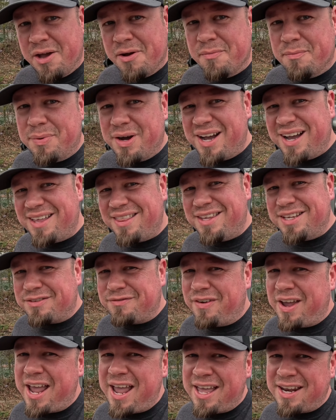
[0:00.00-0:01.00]
But this
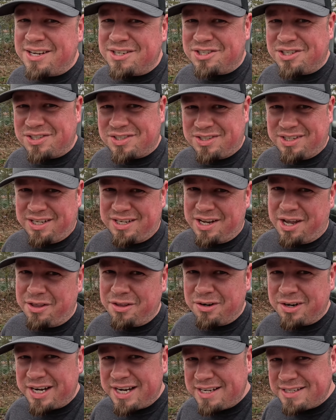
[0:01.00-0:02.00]
van is just
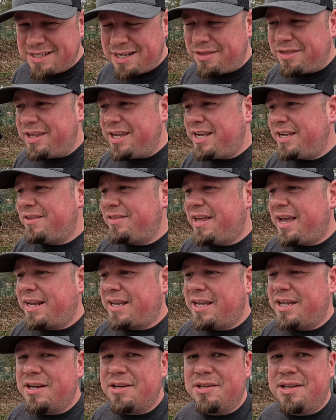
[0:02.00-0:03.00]
another easy thing that
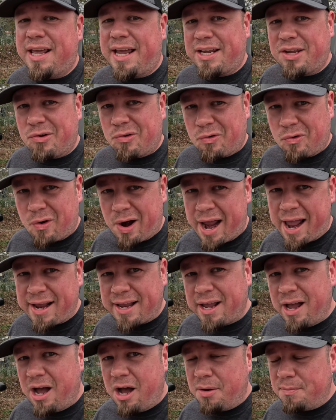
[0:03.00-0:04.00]
can
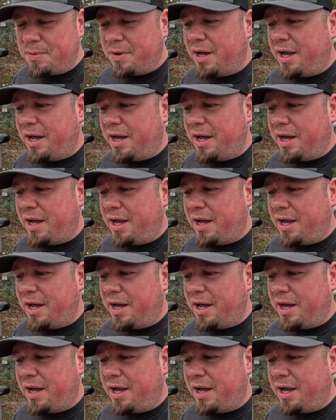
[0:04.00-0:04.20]
rack up